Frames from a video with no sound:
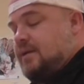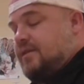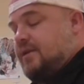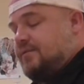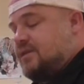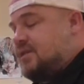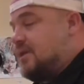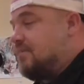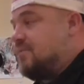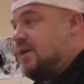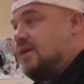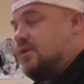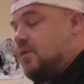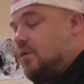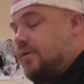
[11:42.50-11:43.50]
There was
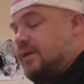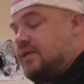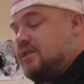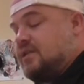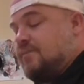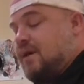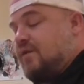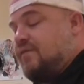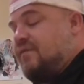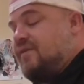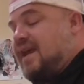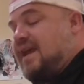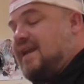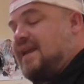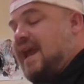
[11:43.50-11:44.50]
something glorious about
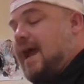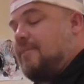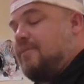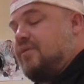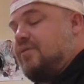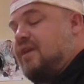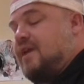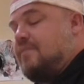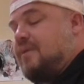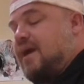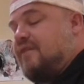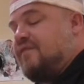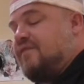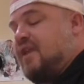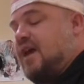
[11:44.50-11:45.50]
feigned apathy by
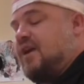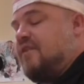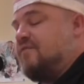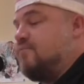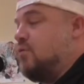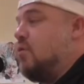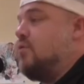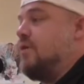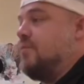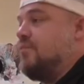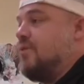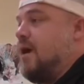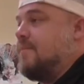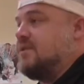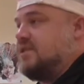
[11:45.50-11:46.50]
a flock of broken
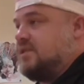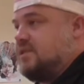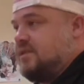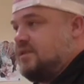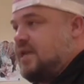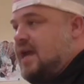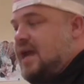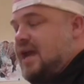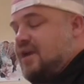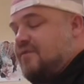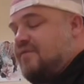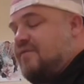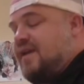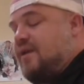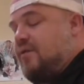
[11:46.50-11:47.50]
promises
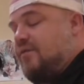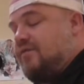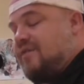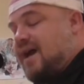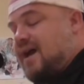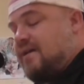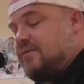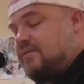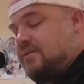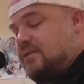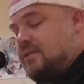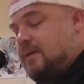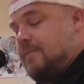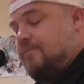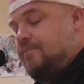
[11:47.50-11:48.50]
and failed
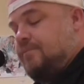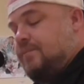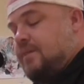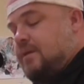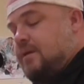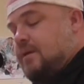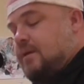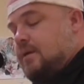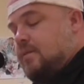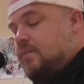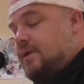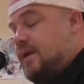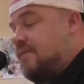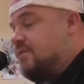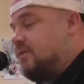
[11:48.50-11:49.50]
vows.
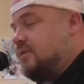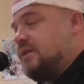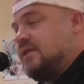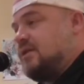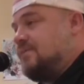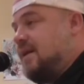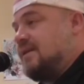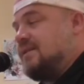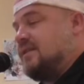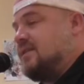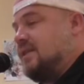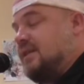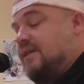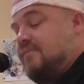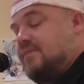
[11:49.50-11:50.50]
We never expected
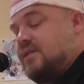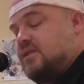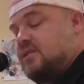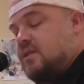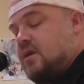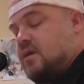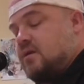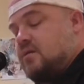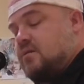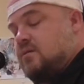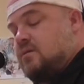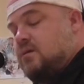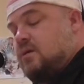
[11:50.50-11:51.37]
to live this long.